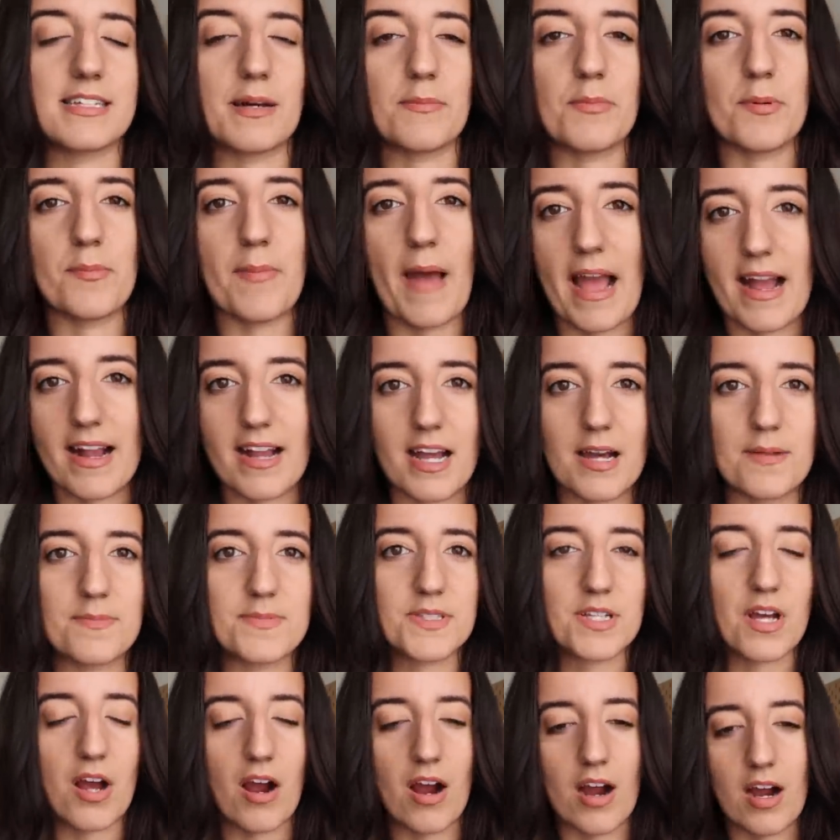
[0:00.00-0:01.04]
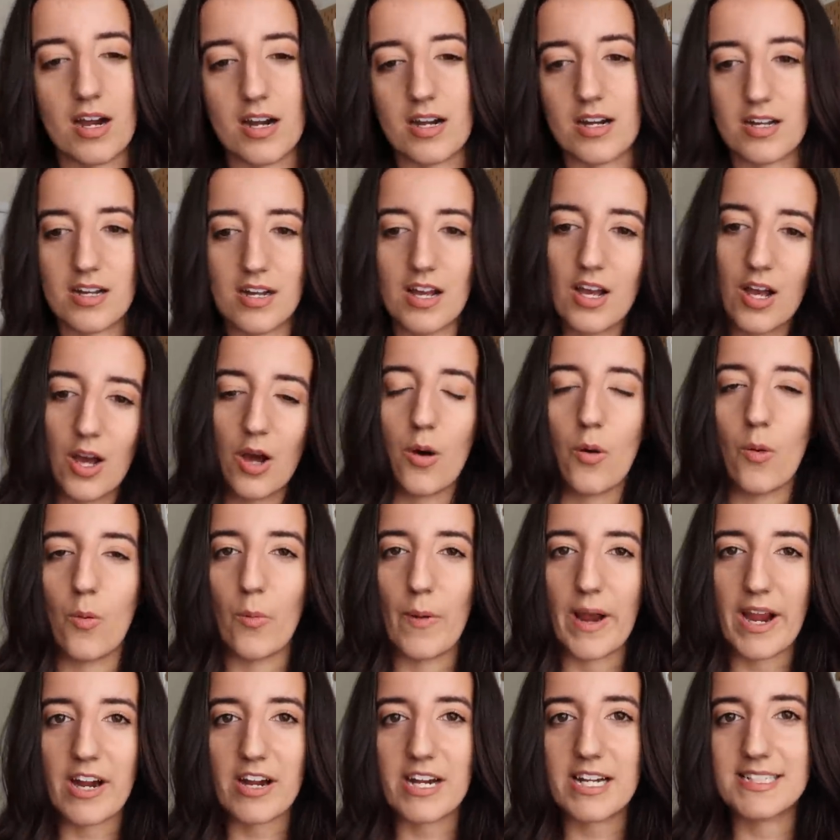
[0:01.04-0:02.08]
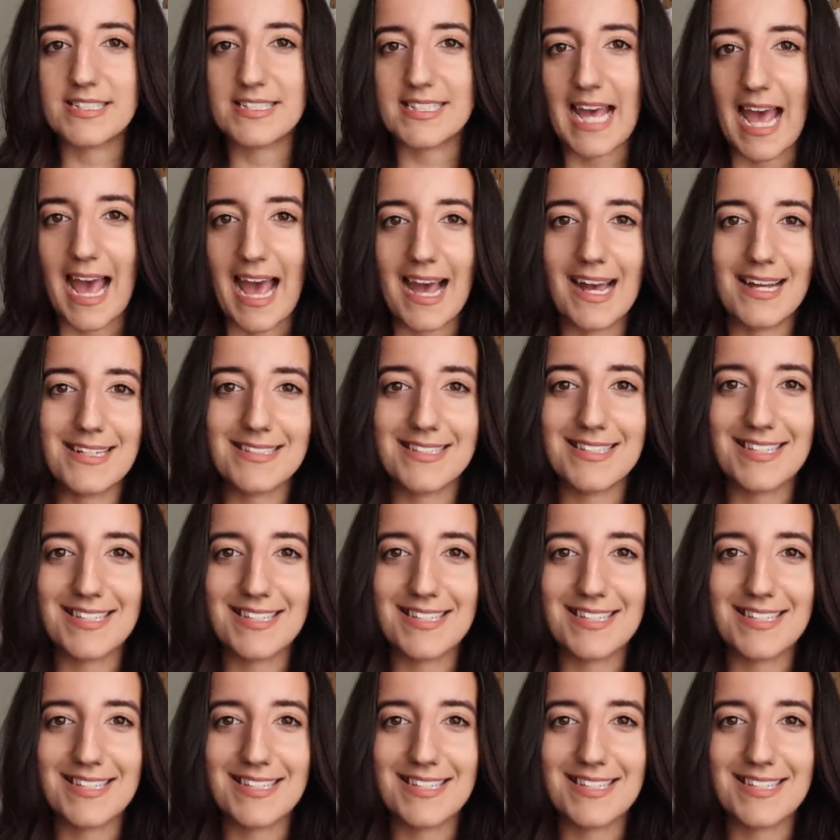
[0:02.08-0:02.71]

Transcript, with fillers: Double backups are where it's at.